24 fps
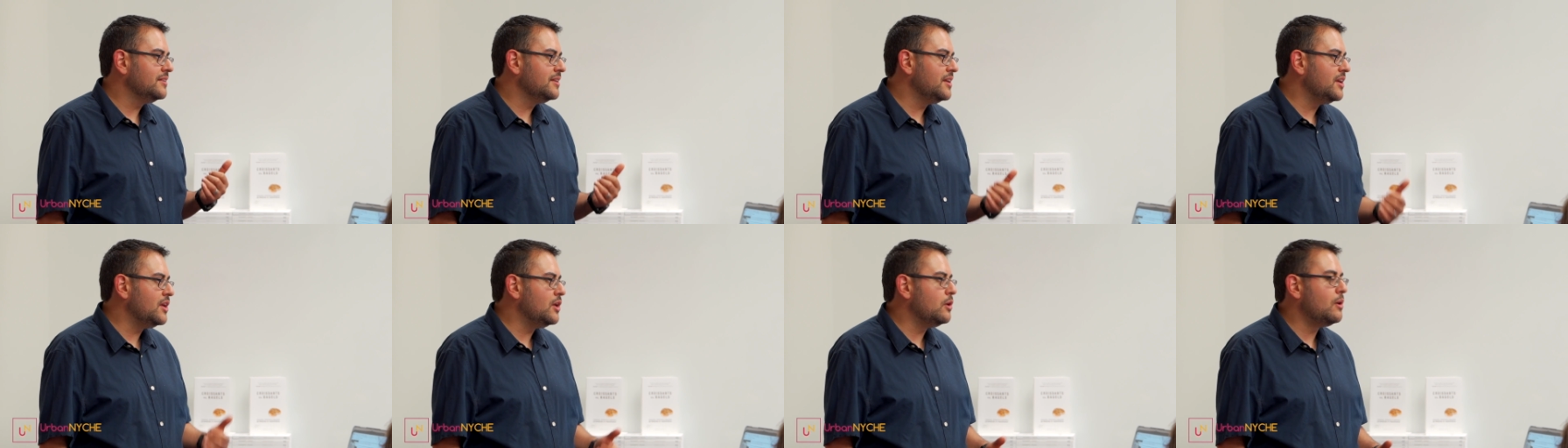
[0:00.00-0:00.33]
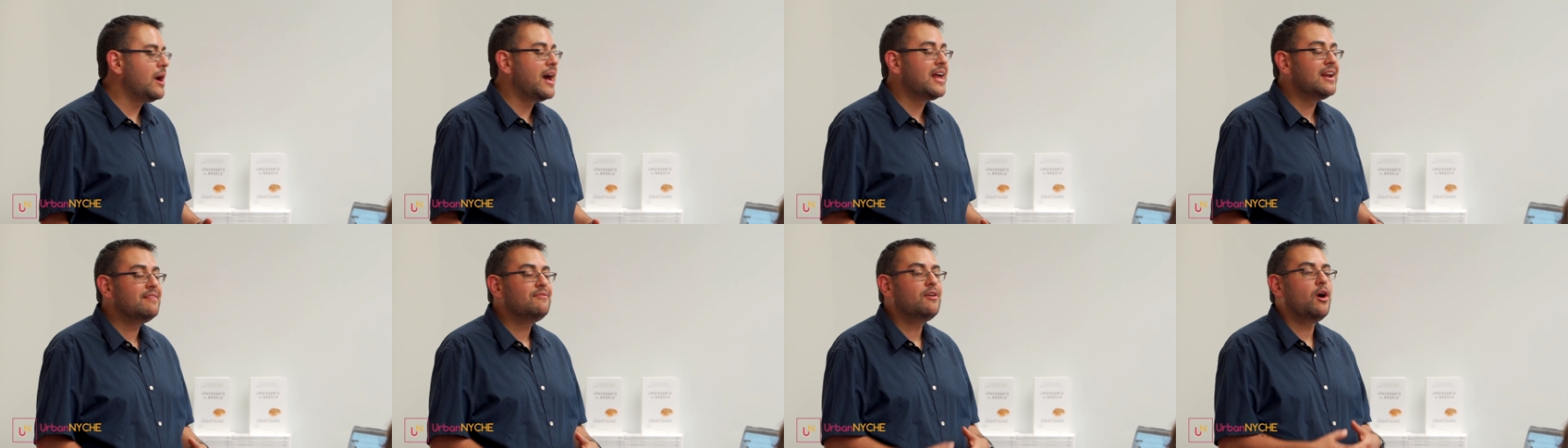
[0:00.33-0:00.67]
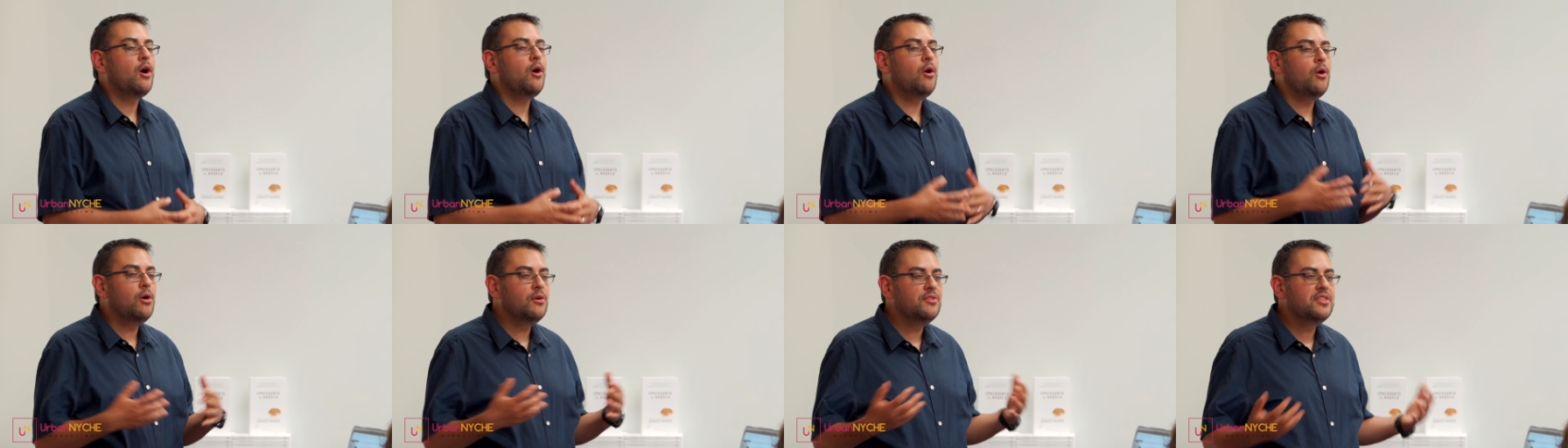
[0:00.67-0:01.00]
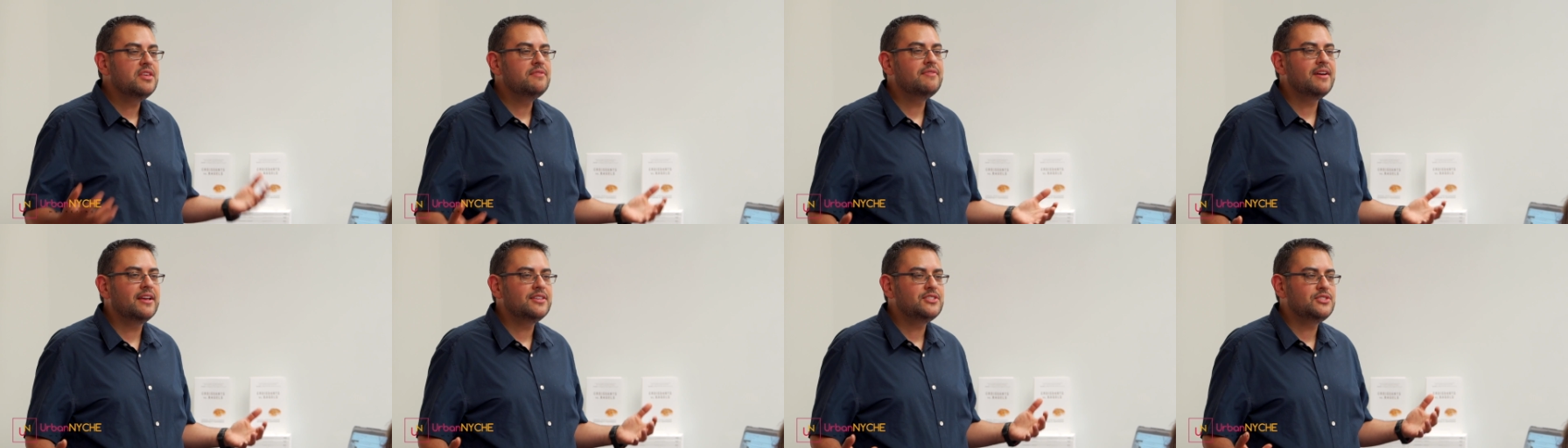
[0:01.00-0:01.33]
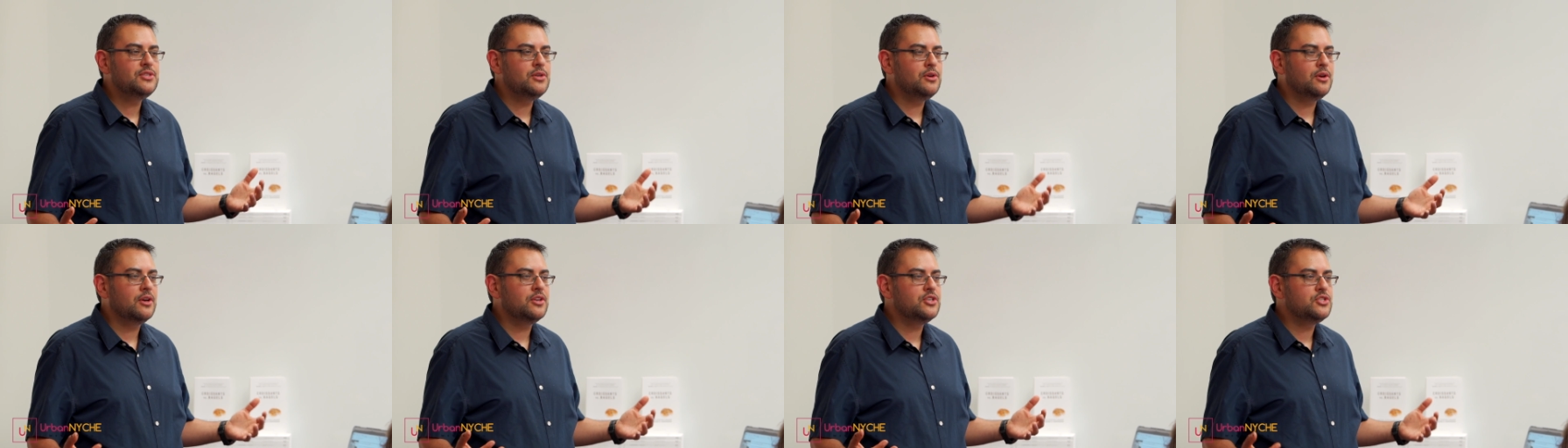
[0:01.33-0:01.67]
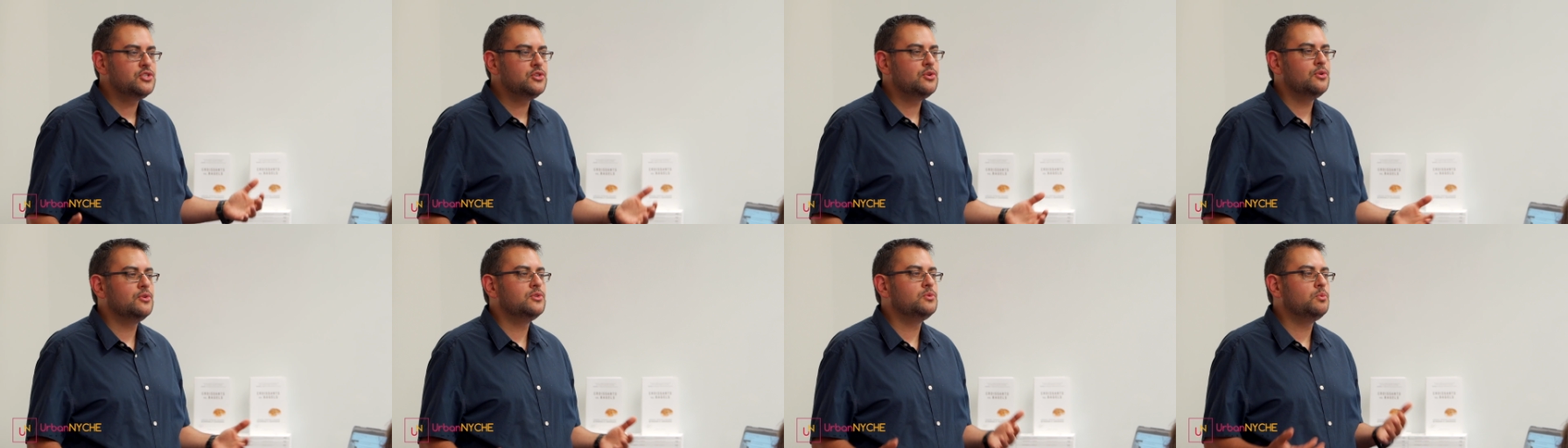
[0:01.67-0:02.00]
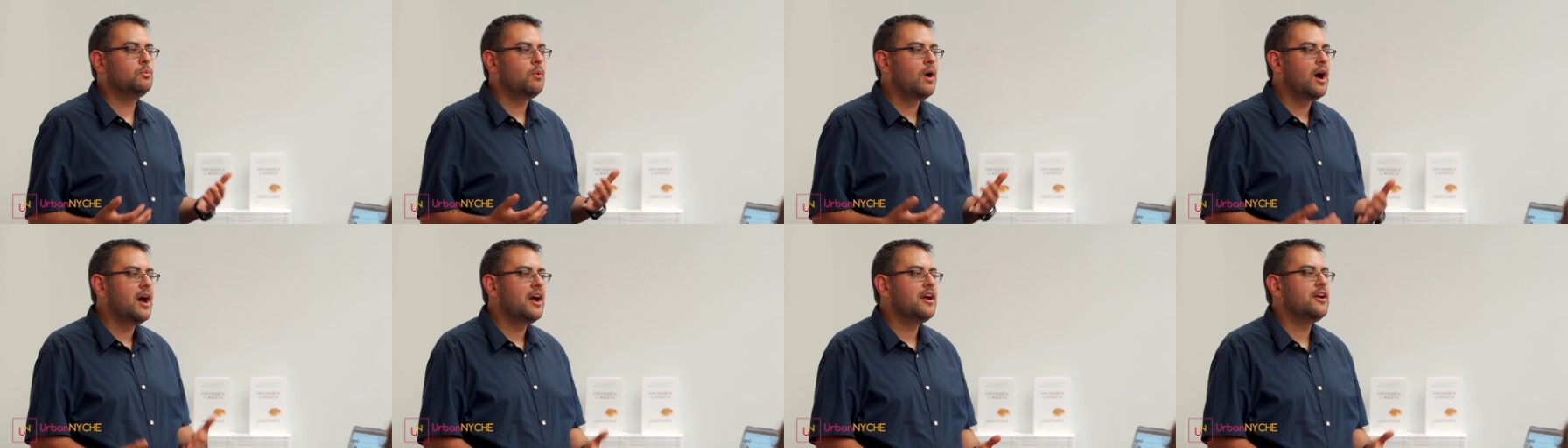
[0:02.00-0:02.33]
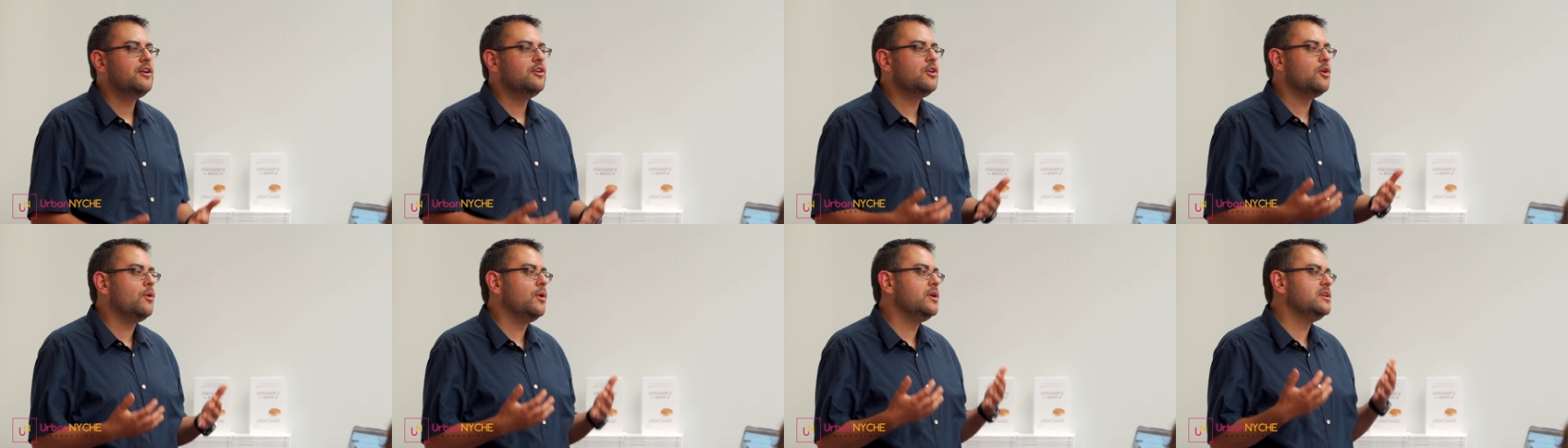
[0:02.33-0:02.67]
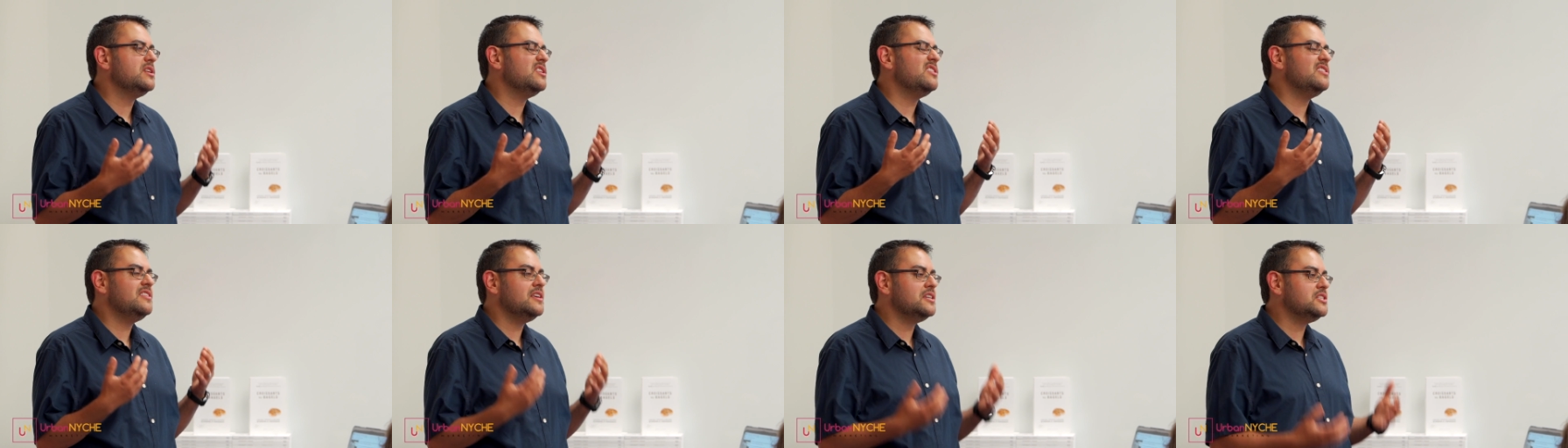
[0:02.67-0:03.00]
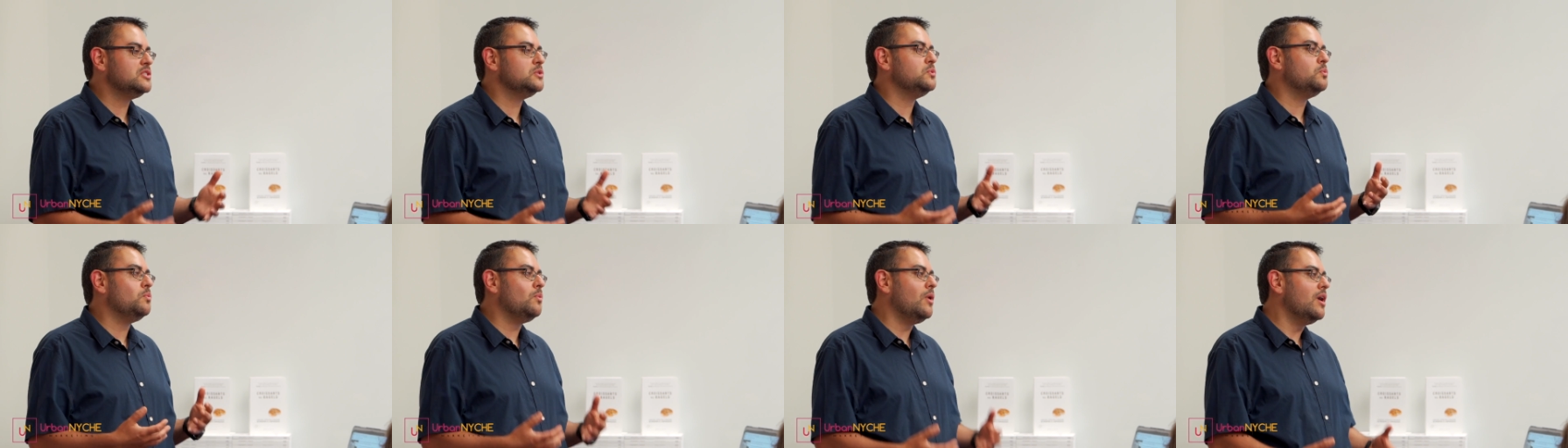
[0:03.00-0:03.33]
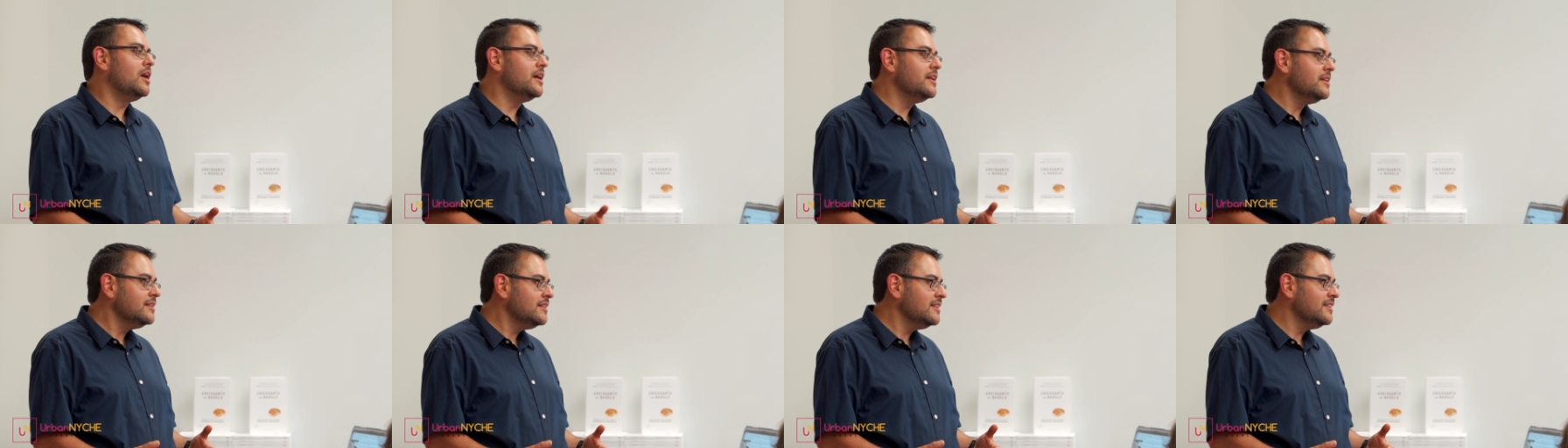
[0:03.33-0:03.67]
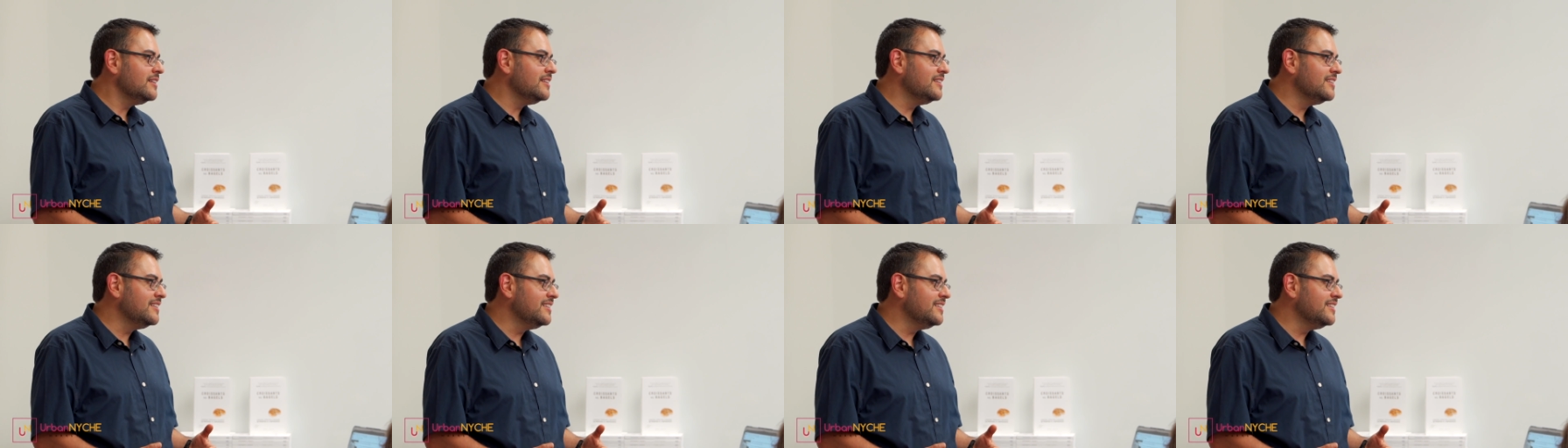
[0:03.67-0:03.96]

You know, out of all the events you could choose, why are you going to this one?